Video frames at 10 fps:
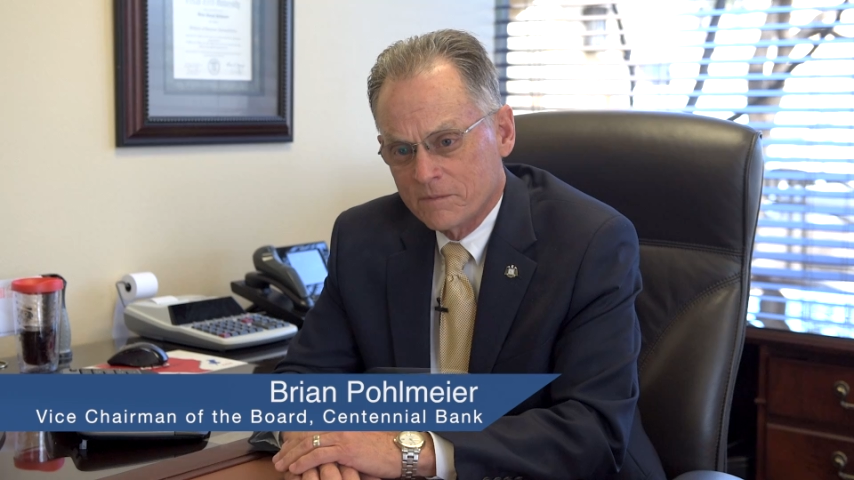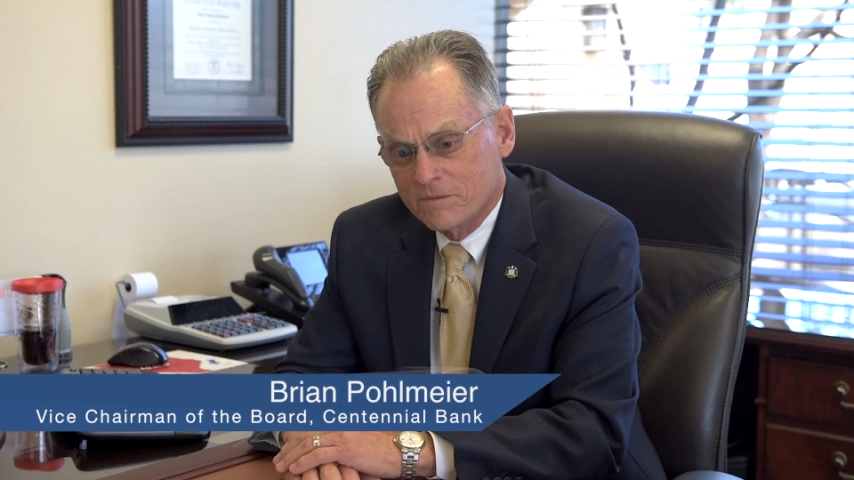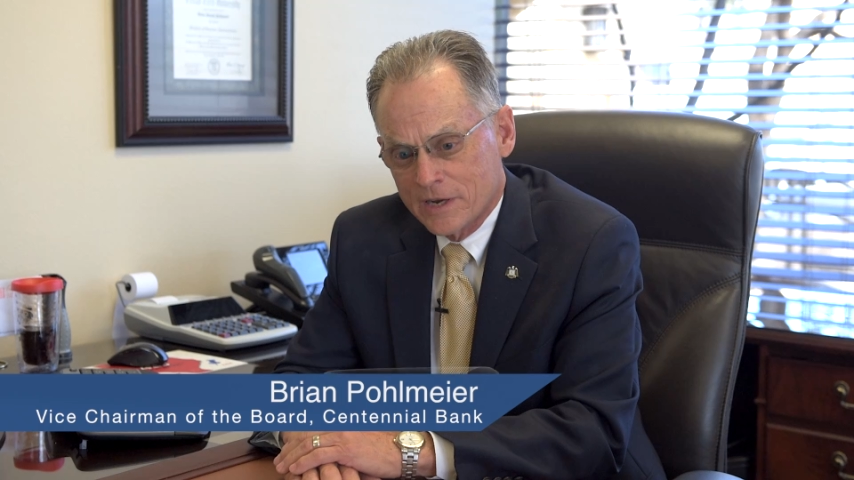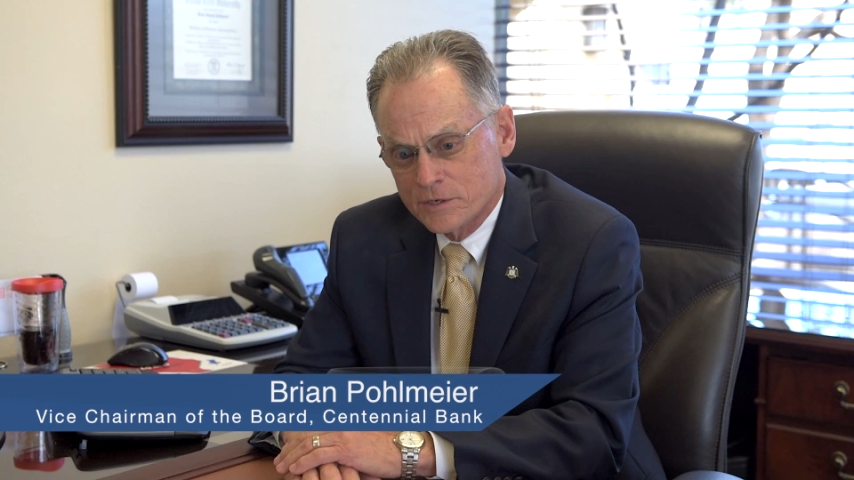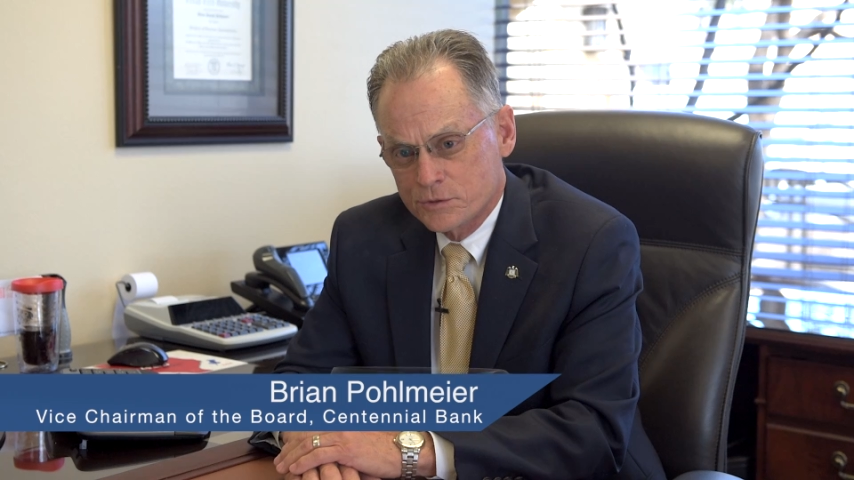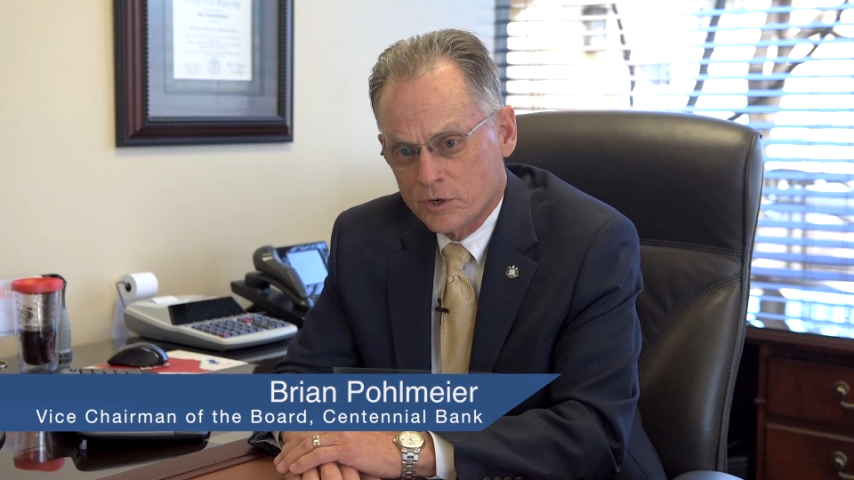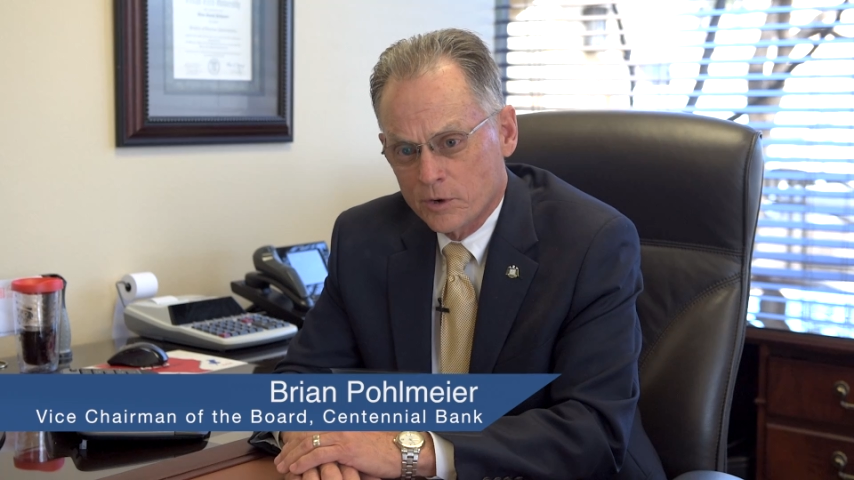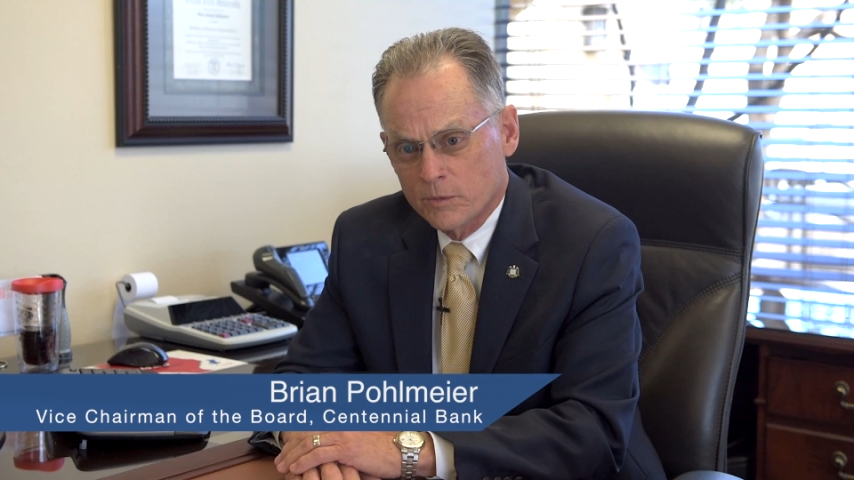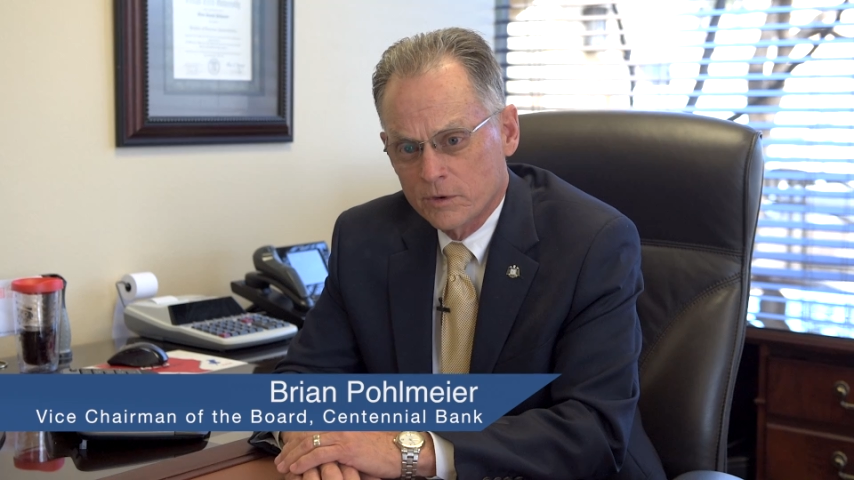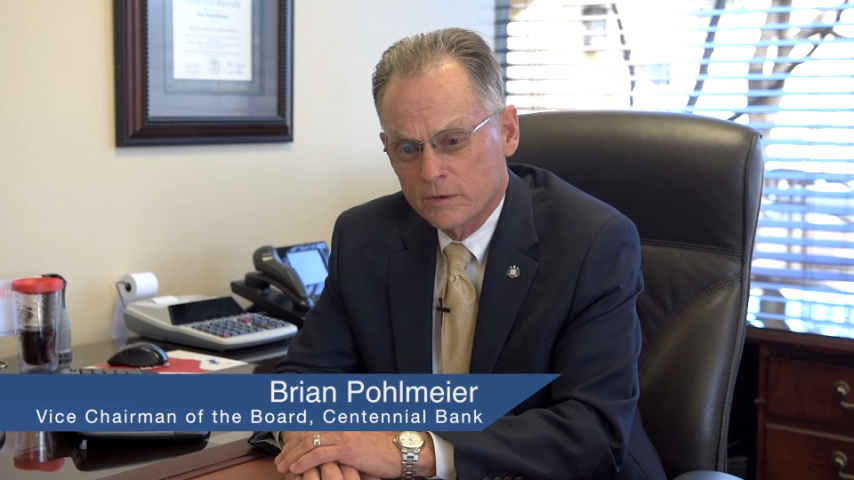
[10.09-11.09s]
I'm Vice
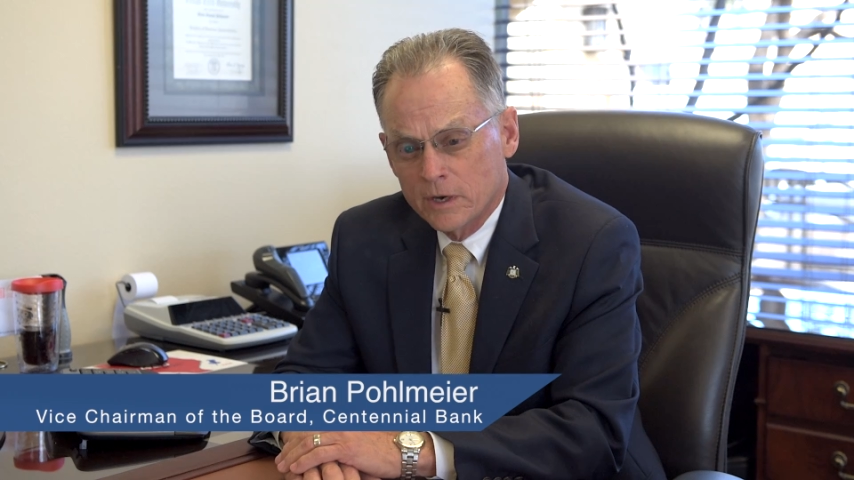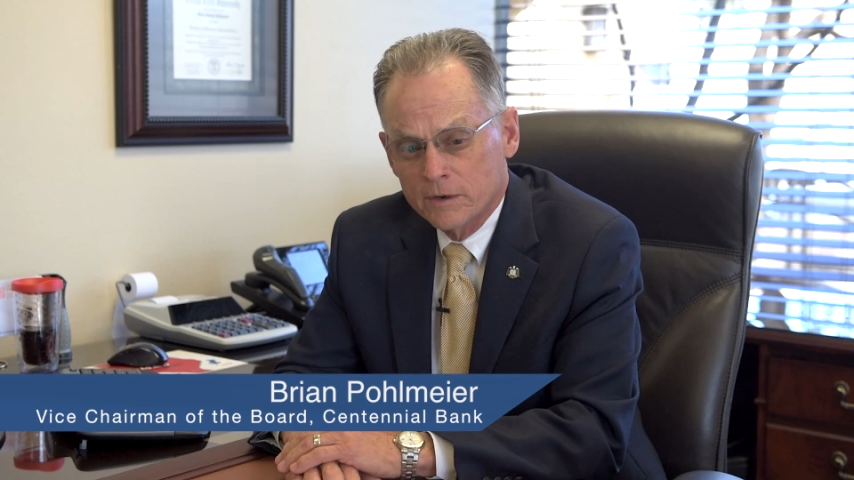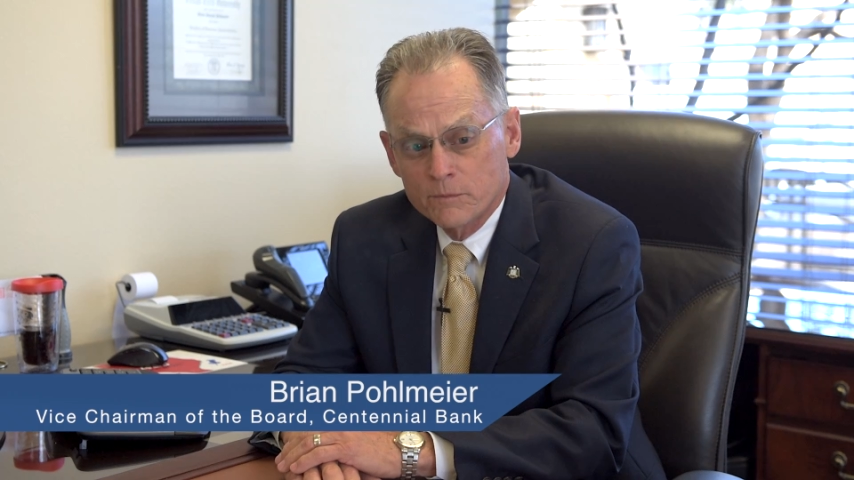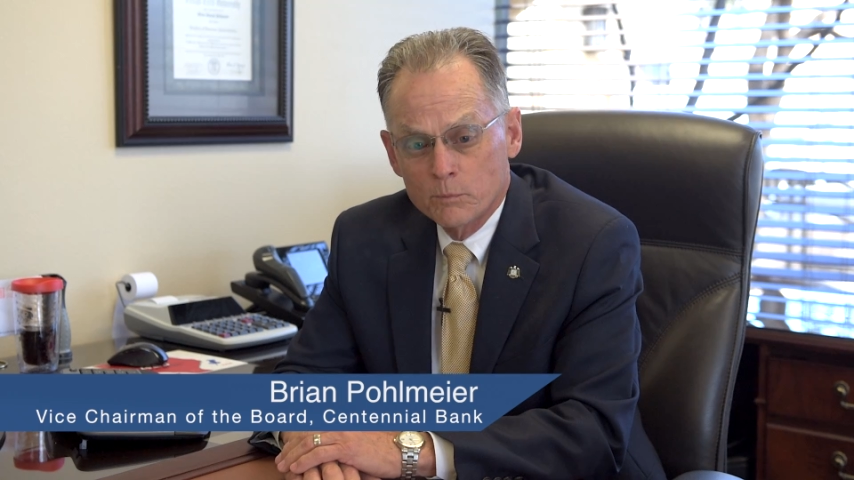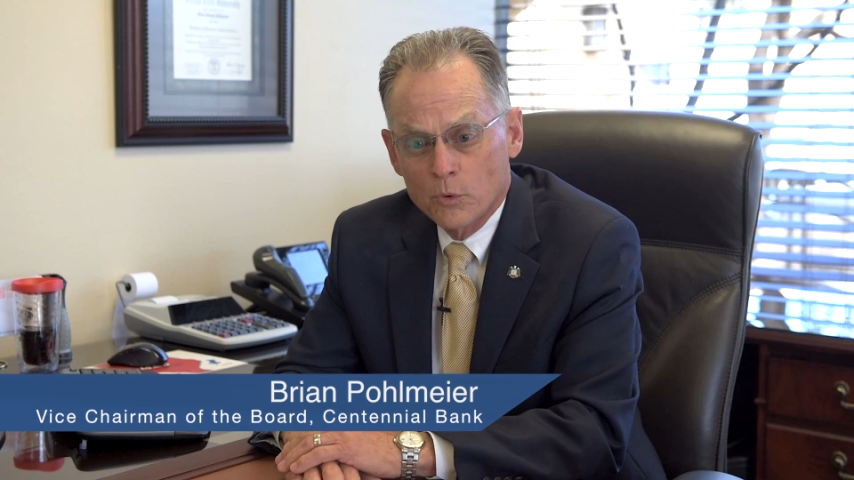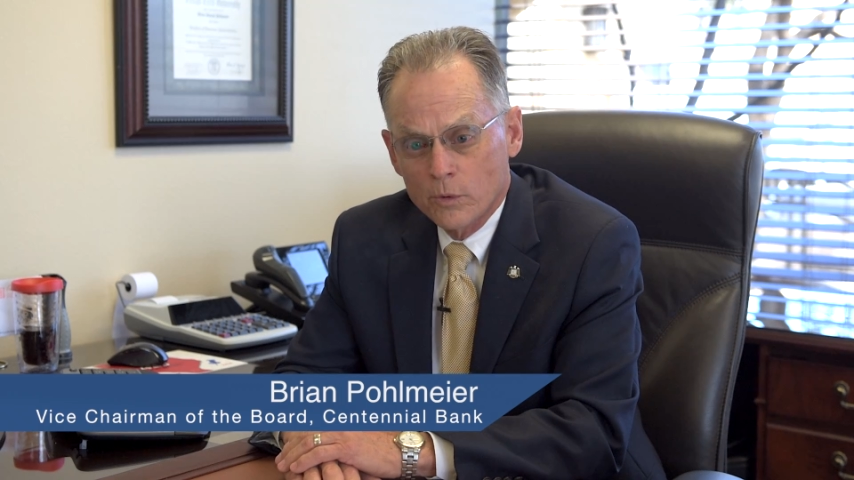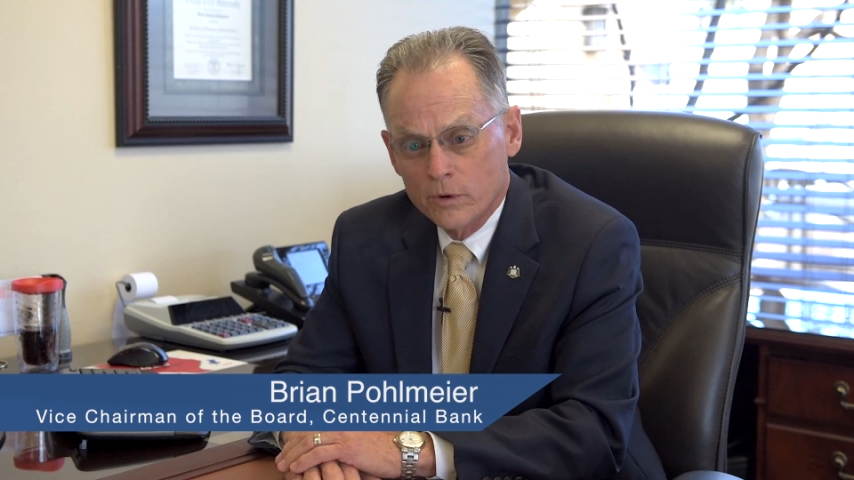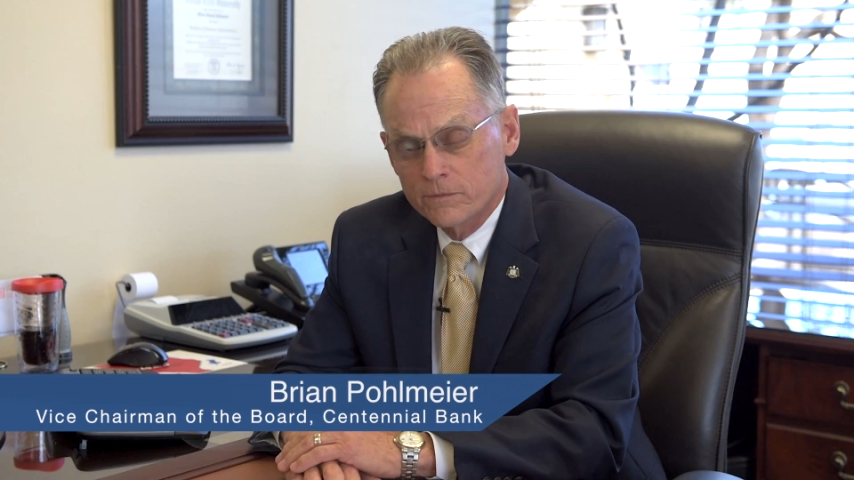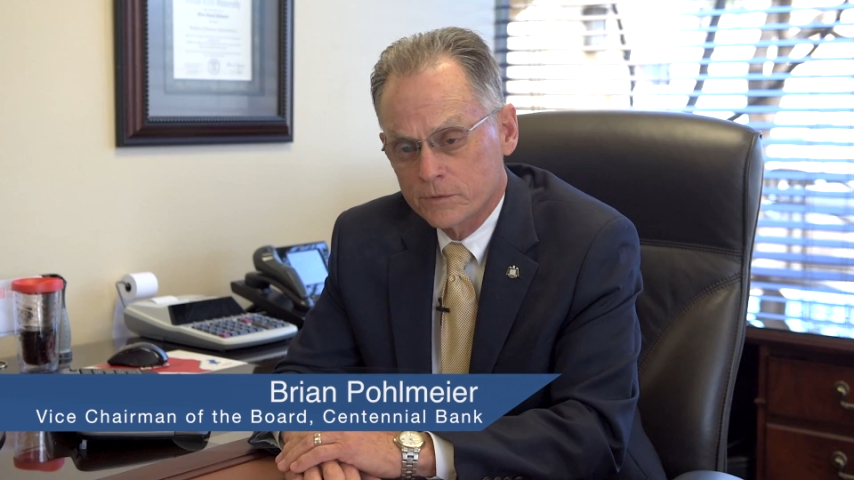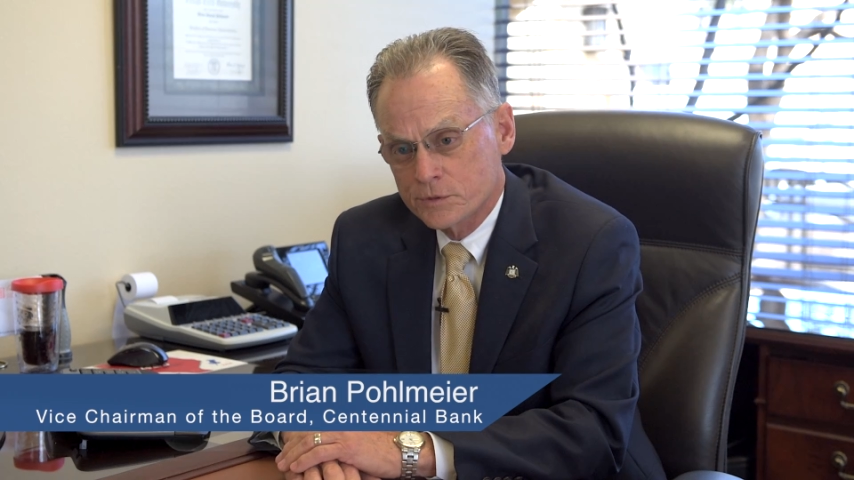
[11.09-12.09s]
Chairman of the Board for